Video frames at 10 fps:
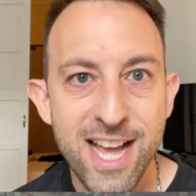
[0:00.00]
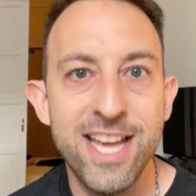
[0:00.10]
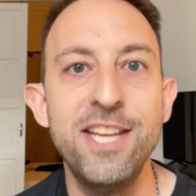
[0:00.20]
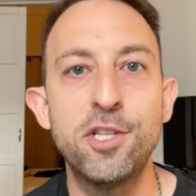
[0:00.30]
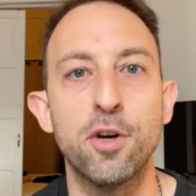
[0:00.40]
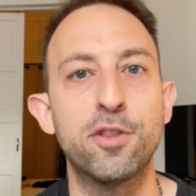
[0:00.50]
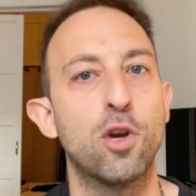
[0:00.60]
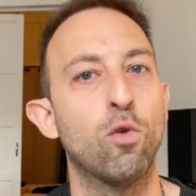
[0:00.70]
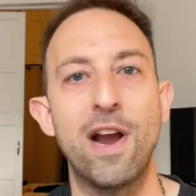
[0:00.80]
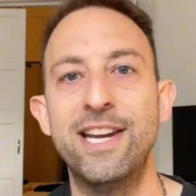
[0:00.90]
He took the
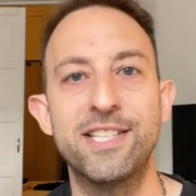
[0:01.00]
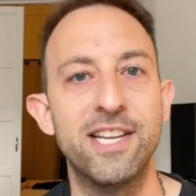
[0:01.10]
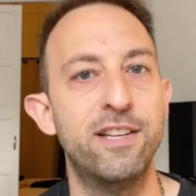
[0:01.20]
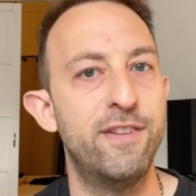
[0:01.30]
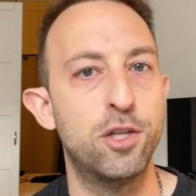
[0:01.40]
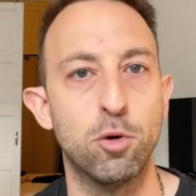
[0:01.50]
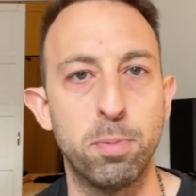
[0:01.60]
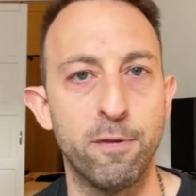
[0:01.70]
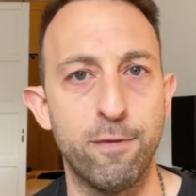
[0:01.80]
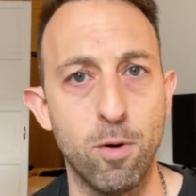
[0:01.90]
greatest individual
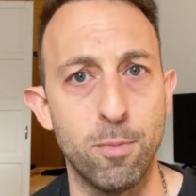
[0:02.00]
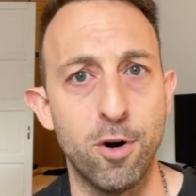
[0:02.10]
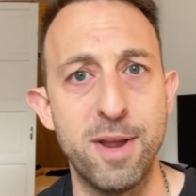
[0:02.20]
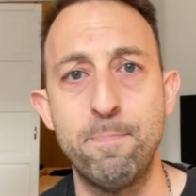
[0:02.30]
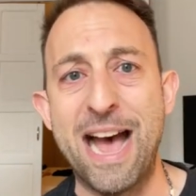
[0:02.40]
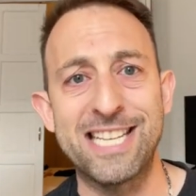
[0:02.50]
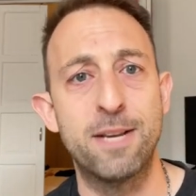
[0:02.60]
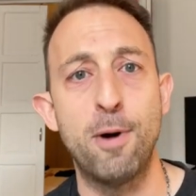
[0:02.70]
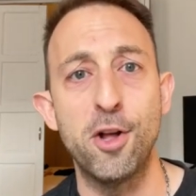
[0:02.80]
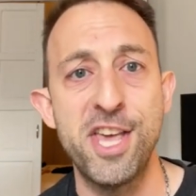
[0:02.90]
performer in
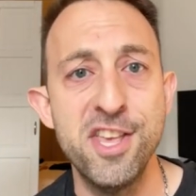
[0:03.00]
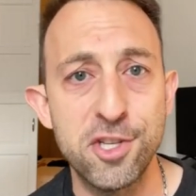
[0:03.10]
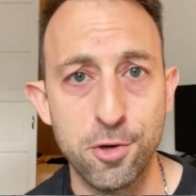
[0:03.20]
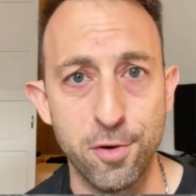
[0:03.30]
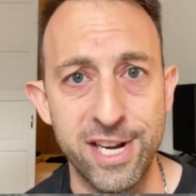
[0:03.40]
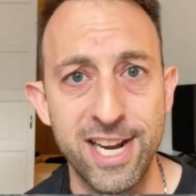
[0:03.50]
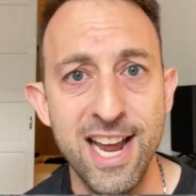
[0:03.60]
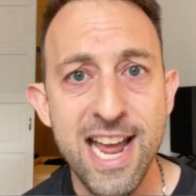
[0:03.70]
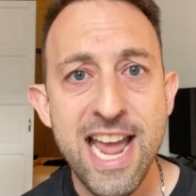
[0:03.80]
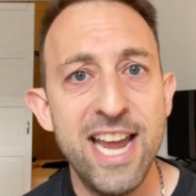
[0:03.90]
basketball history
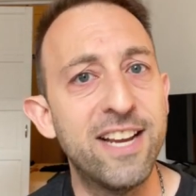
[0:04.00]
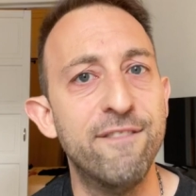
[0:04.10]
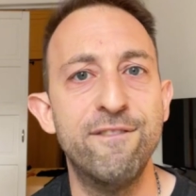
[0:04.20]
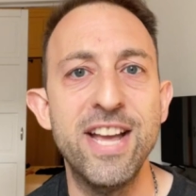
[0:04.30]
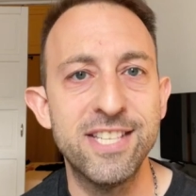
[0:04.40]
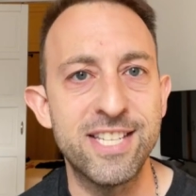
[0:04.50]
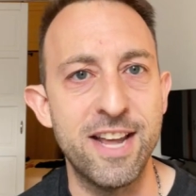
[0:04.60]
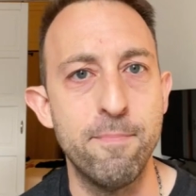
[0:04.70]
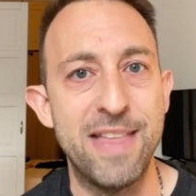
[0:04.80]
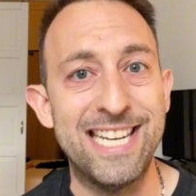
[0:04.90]
and convinced
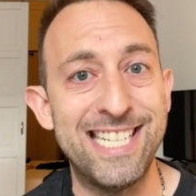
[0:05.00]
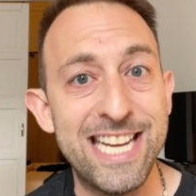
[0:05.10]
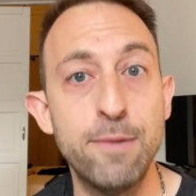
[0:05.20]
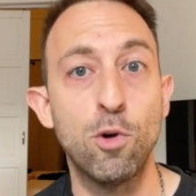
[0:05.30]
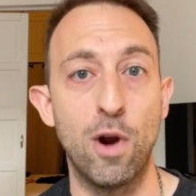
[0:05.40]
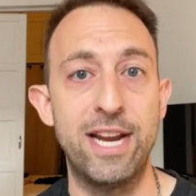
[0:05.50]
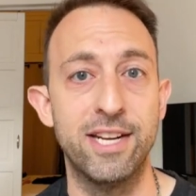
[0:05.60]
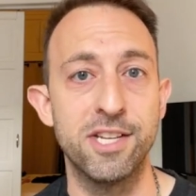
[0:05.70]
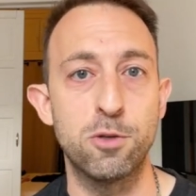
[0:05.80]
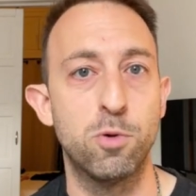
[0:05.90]
him that team
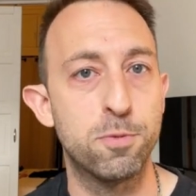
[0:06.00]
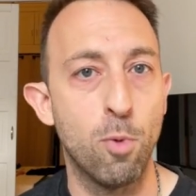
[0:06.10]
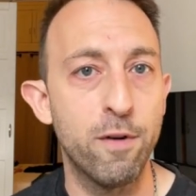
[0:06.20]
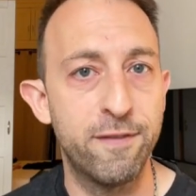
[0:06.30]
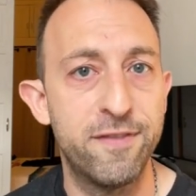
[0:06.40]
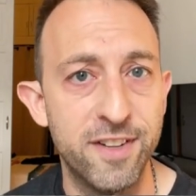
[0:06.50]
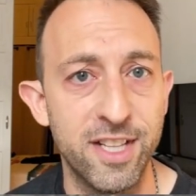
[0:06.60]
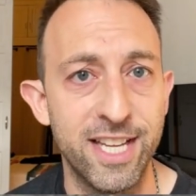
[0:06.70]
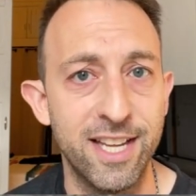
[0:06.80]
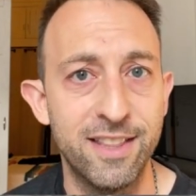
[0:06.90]
greatness was more
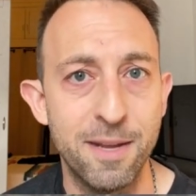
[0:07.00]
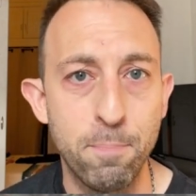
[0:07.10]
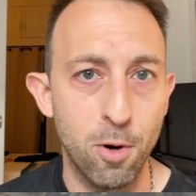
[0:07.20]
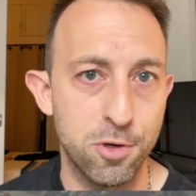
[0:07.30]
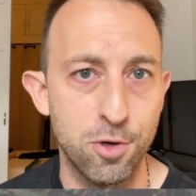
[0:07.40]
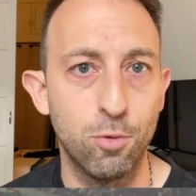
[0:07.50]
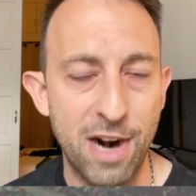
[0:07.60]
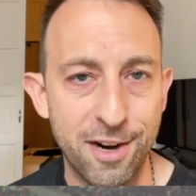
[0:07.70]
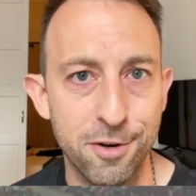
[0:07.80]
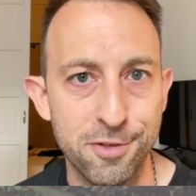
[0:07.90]
fulfilling than personal
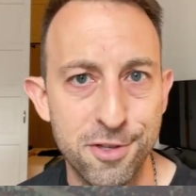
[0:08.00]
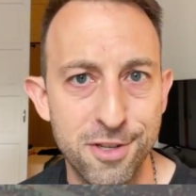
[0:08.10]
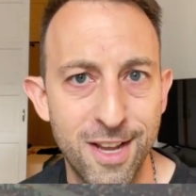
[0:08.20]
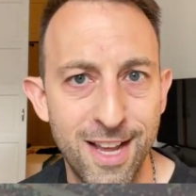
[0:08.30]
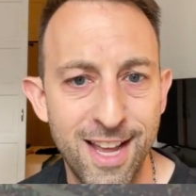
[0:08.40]
records.